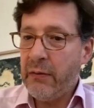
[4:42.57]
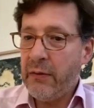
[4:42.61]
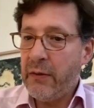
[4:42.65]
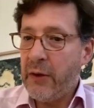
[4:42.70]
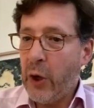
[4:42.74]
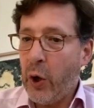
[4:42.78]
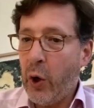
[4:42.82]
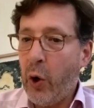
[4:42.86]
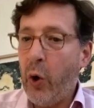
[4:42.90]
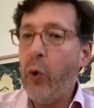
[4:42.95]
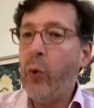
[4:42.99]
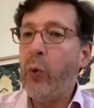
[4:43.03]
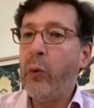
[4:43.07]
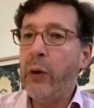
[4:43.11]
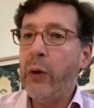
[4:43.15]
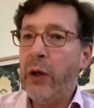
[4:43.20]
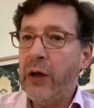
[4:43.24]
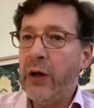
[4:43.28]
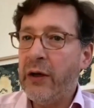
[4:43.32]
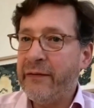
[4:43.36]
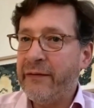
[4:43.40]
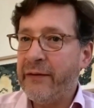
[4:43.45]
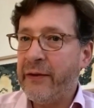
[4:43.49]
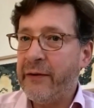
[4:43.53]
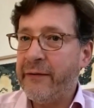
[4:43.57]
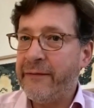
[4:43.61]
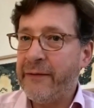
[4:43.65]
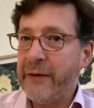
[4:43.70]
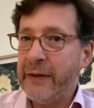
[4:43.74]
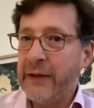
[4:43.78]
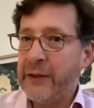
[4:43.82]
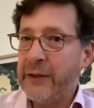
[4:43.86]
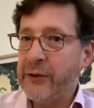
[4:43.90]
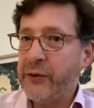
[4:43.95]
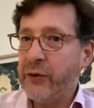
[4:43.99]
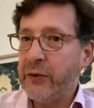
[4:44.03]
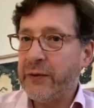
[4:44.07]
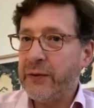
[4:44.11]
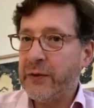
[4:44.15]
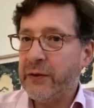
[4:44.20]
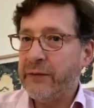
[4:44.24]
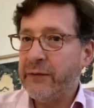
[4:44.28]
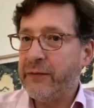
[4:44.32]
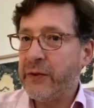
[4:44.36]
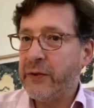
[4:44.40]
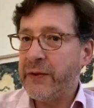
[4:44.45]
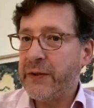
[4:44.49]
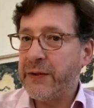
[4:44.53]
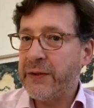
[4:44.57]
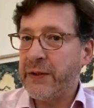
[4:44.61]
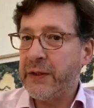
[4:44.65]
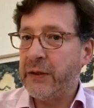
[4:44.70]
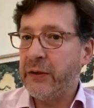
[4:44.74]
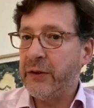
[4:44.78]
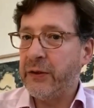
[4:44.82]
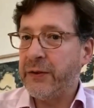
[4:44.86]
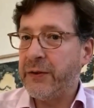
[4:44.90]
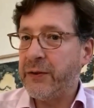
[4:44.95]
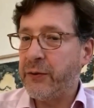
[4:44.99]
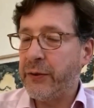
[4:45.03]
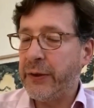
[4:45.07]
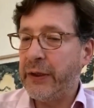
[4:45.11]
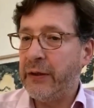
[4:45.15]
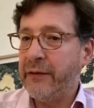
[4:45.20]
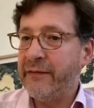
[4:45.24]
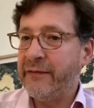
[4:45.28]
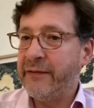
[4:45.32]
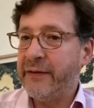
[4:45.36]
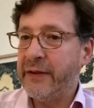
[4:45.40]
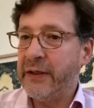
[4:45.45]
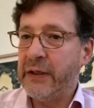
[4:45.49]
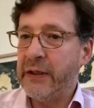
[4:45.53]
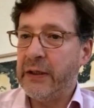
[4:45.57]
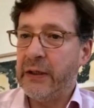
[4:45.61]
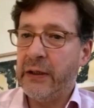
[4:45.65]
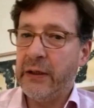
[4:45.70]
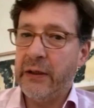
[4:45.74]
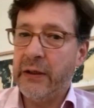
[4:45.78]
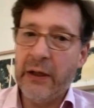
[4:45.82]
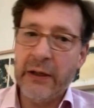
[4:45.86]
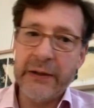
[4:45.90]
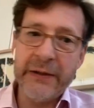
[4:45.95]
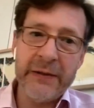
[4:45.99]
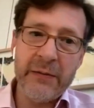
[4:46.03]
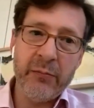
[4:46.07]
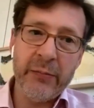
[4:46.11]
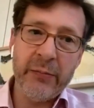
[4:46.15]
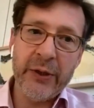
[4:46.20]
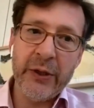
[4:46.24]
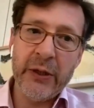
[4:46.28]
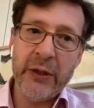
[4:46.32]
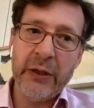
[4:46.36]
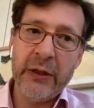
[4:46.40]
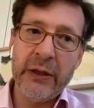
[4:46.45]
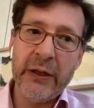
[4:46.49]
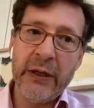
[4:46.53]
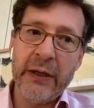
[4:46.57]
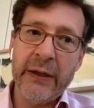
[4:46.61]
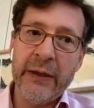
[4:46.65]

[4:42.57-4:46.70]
the whole of the financial services industry of Luxembourg,